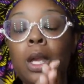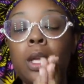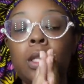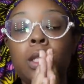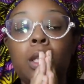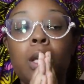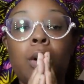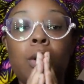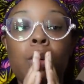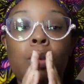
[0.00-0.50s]

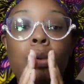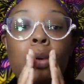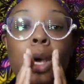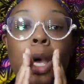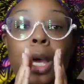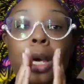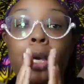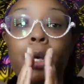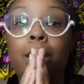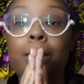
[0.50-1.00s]
So
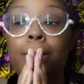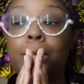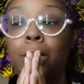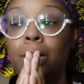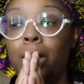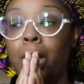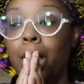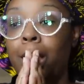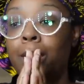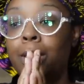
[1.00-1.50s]
I come
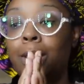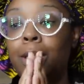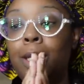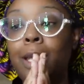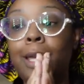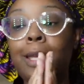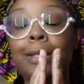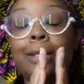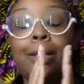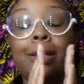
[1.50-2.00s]
to y'all
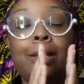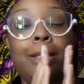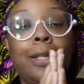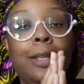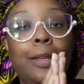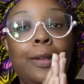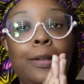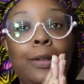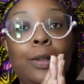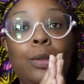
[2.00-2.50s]
today to
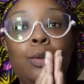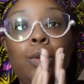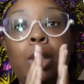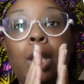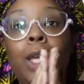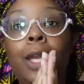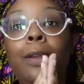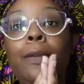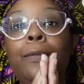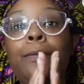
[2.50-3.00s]
tell you
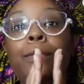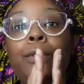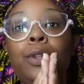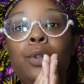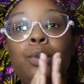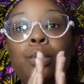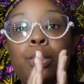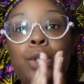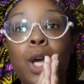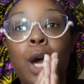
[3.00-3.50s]
if
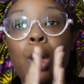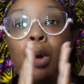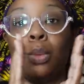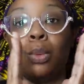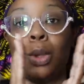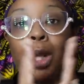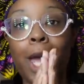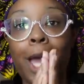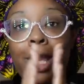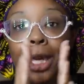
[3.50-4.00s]
you
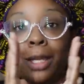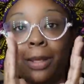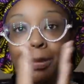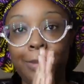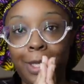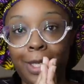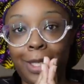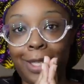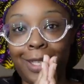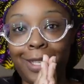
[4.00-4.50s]
don't like
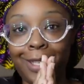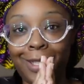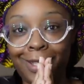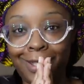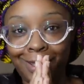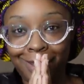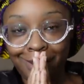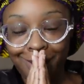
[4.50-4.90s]
me,